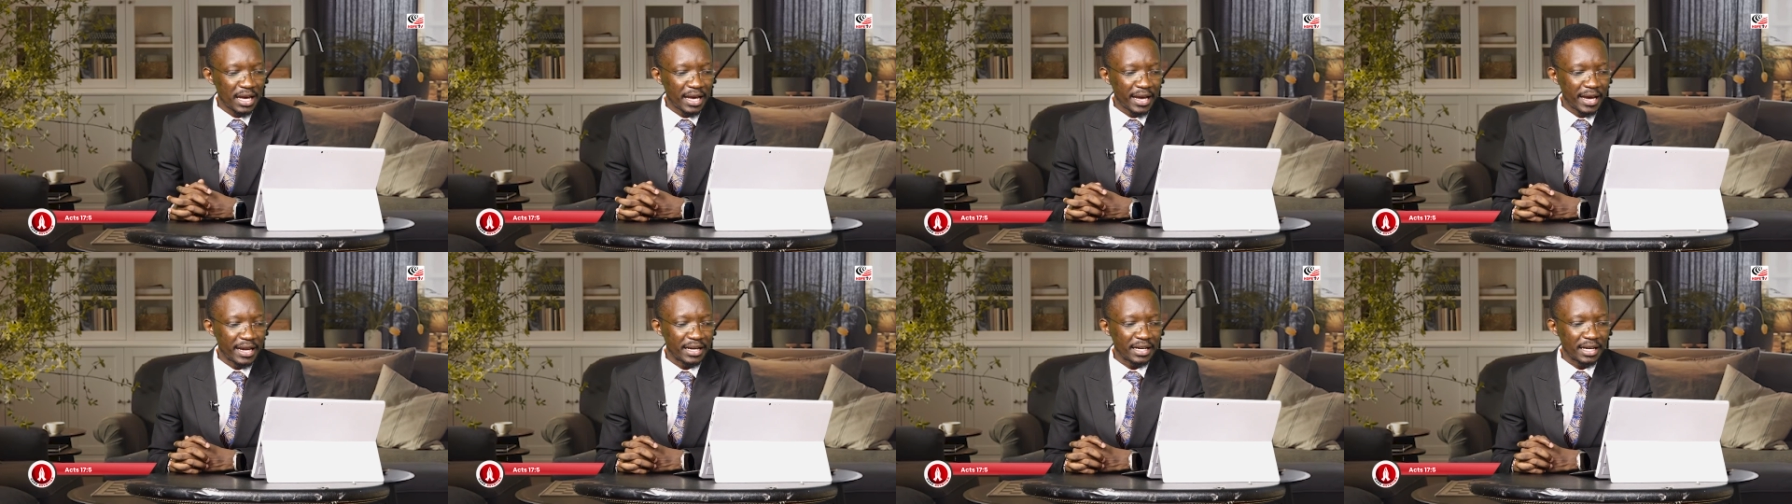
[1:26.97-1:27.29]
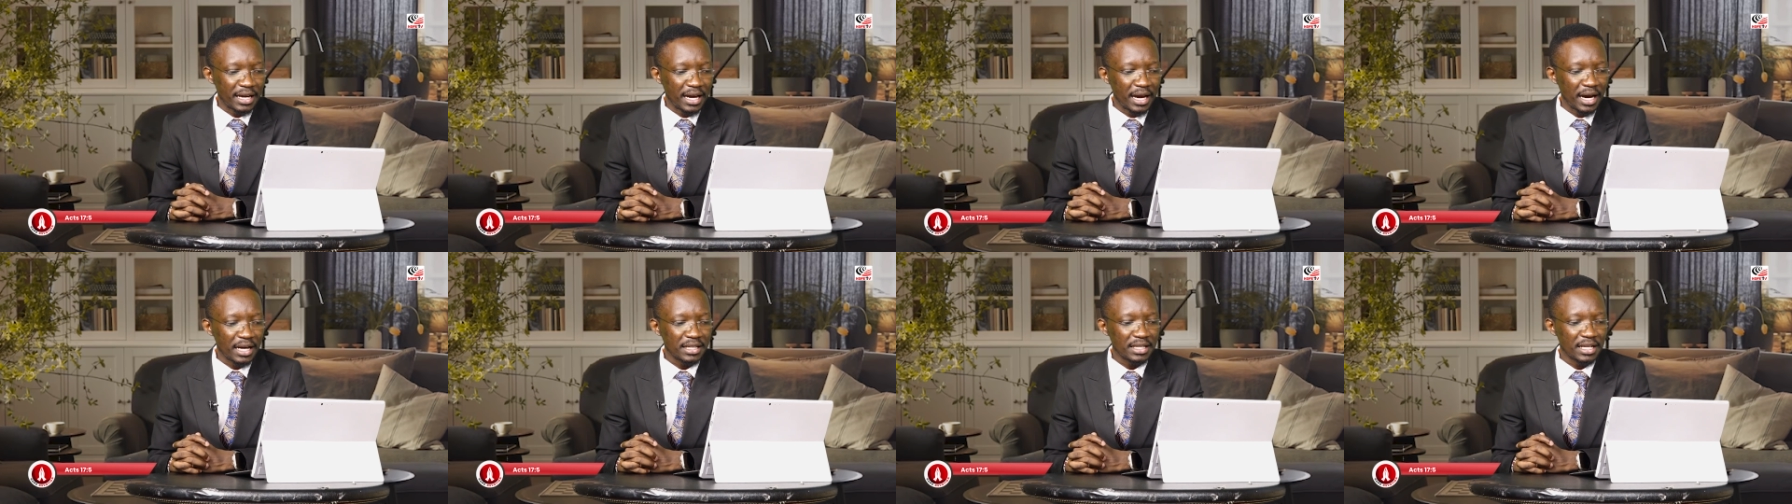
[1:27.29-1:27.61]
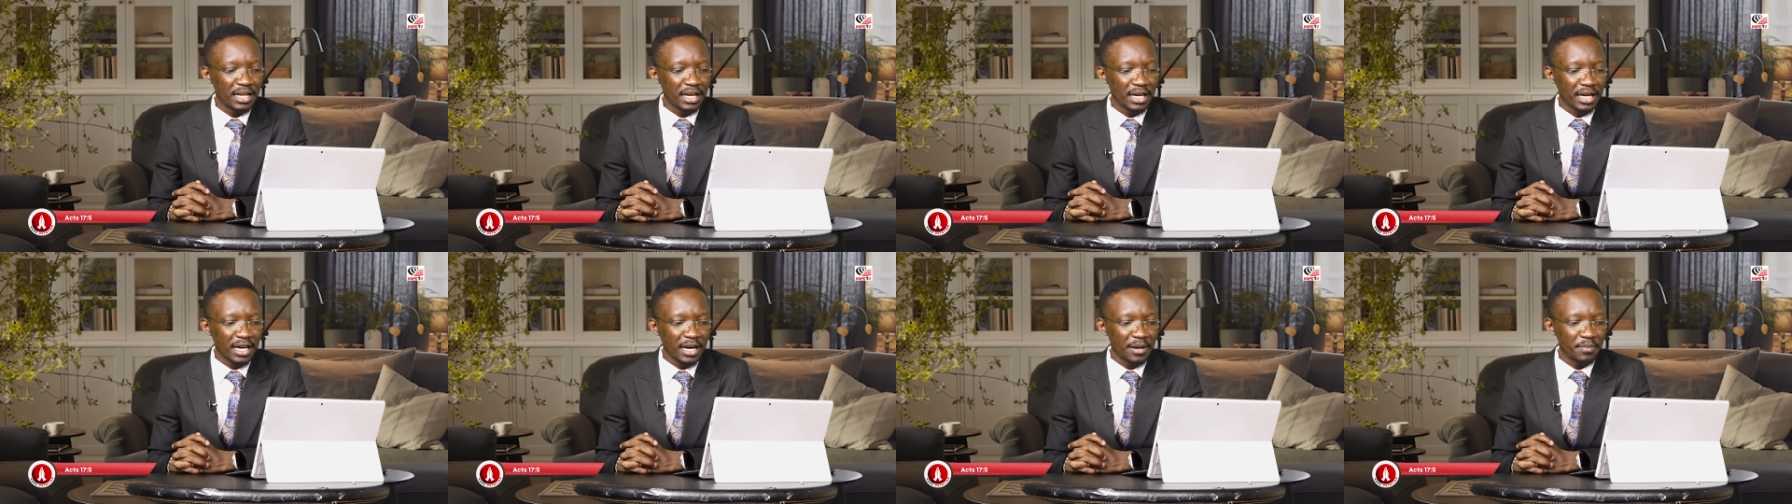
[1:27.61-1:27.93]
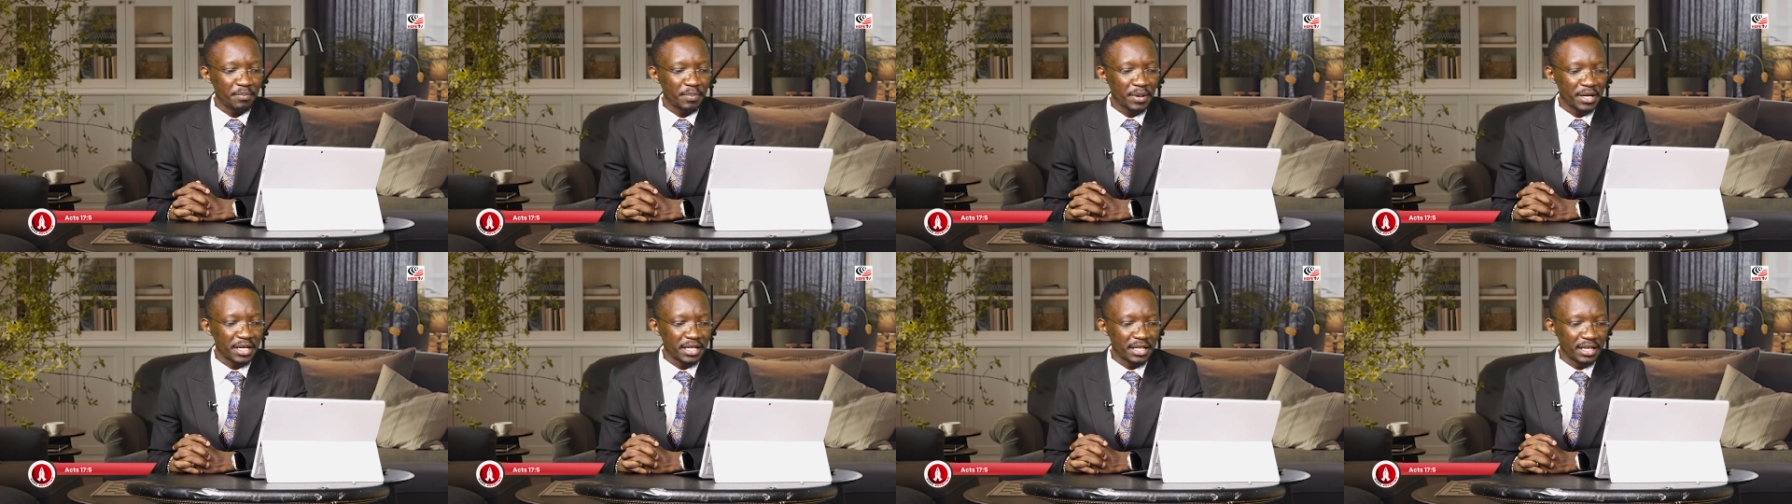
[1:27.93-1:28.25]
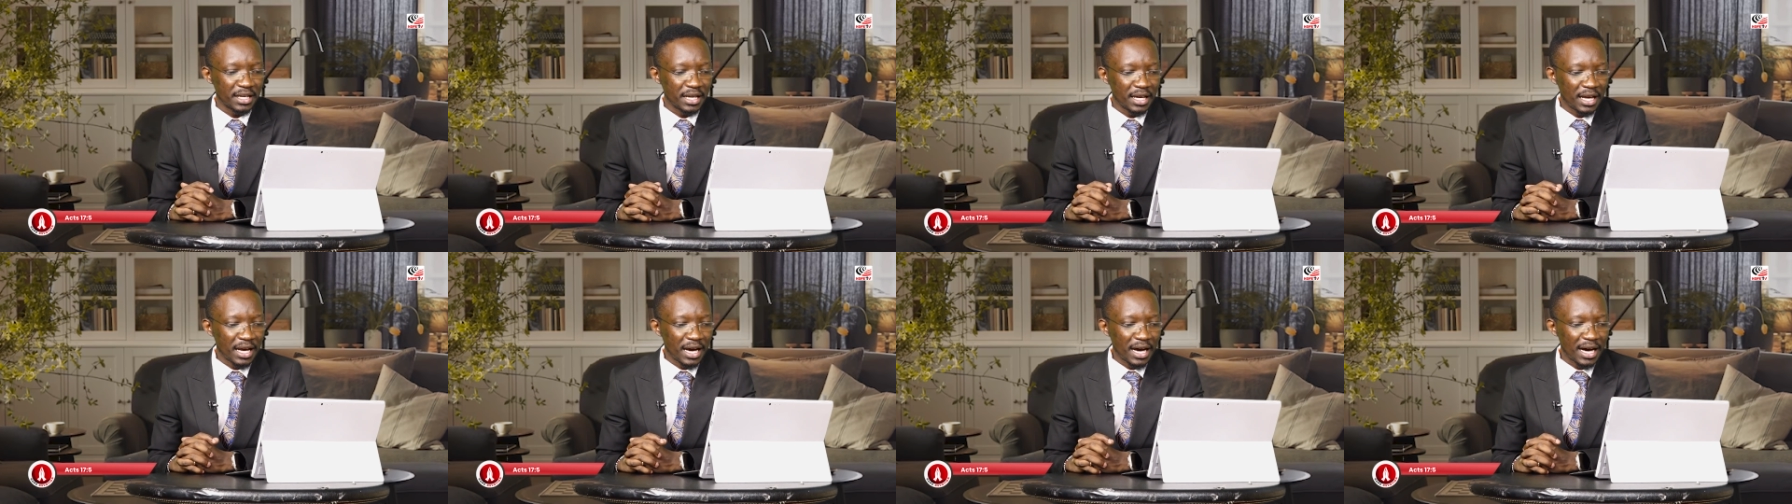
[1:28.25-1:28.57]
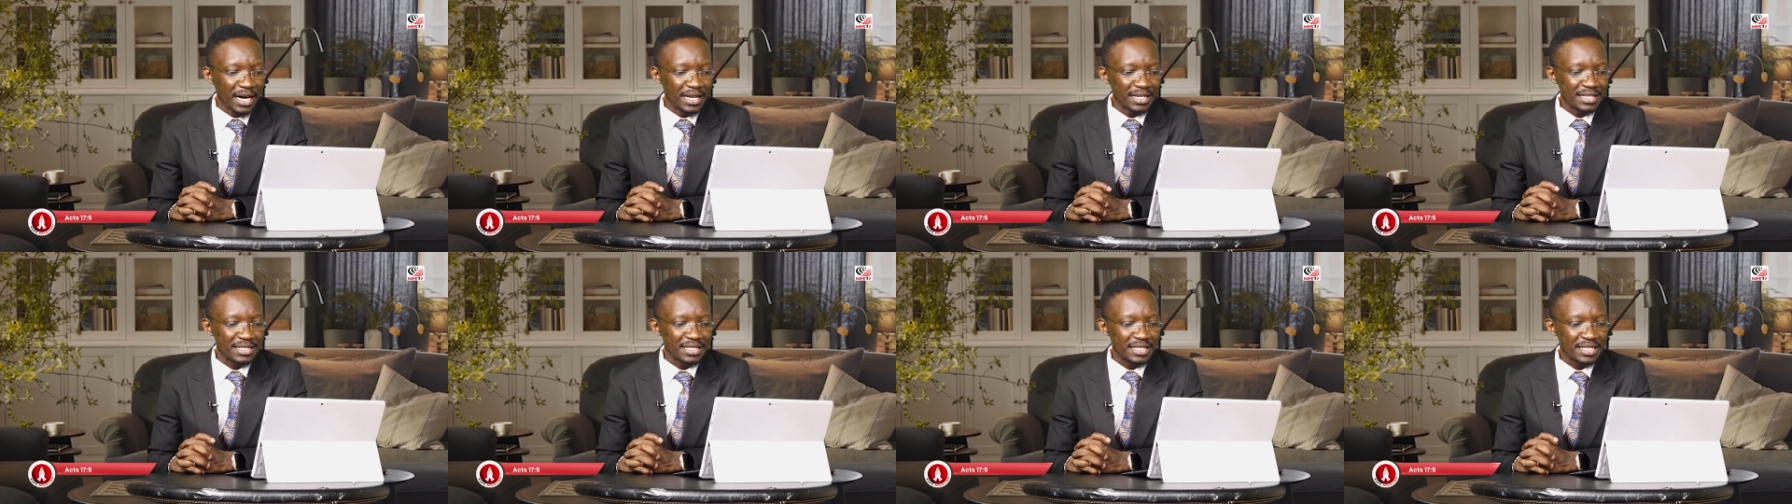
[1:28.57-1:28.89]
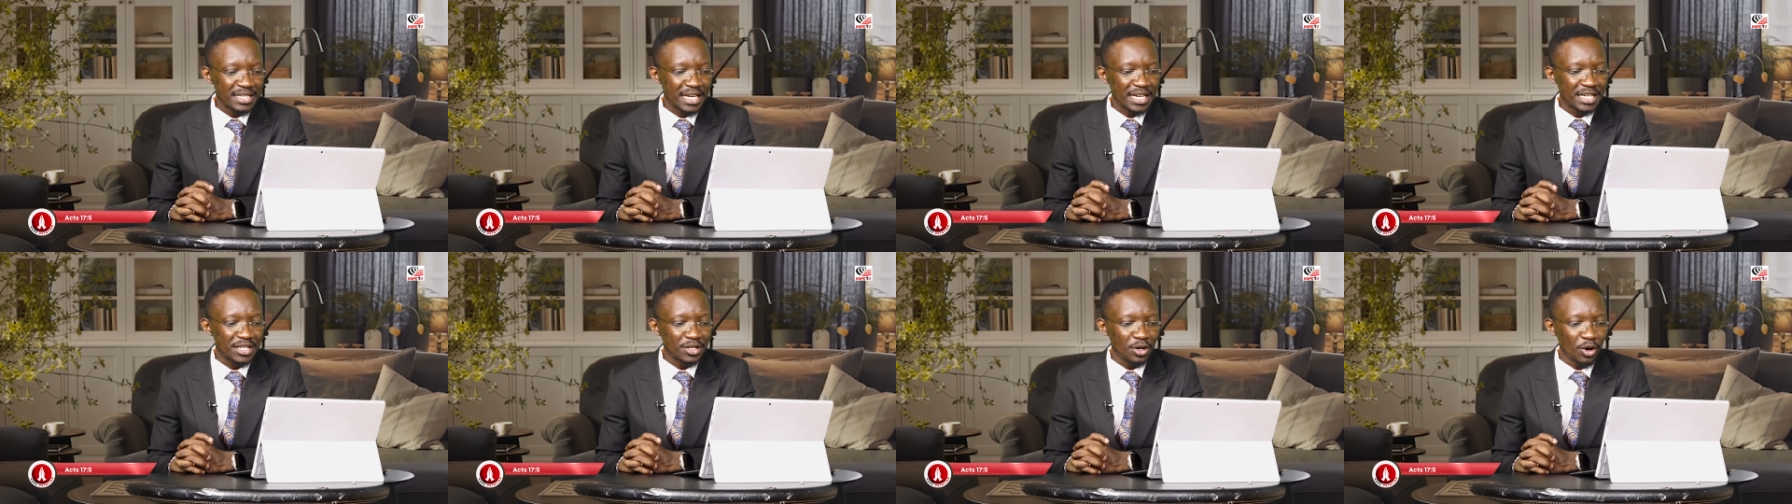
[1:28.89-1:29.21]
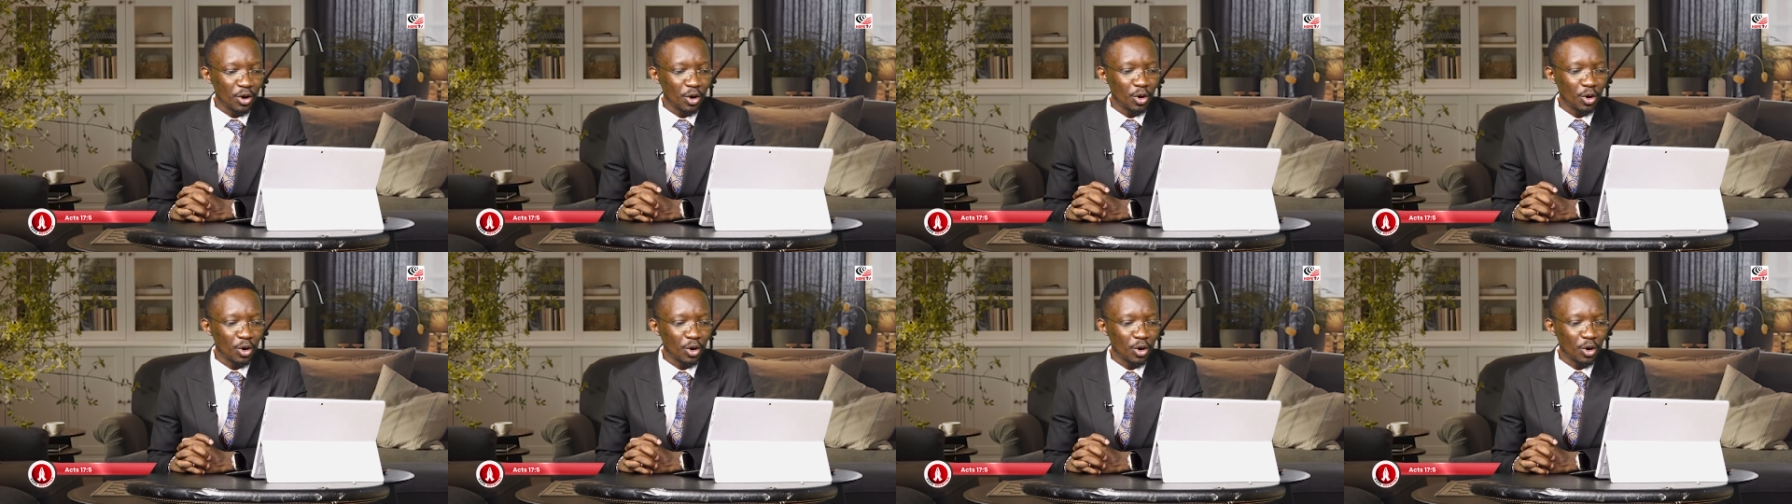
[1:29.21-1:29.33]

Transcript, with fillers: and gathered a company, and set